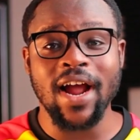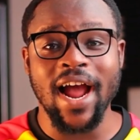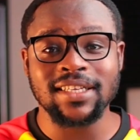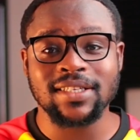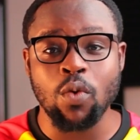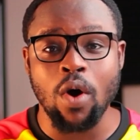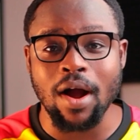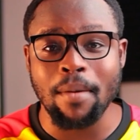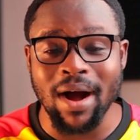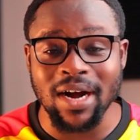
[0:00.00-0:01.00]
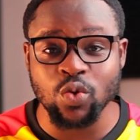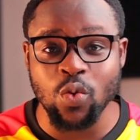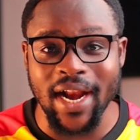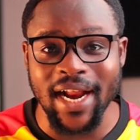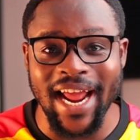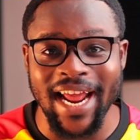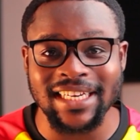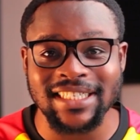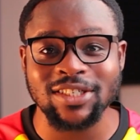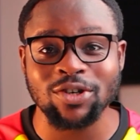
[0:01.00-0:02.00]
guys, welcome back to another
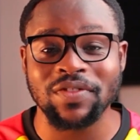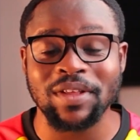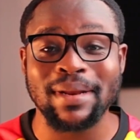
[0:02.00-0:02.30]
edition of the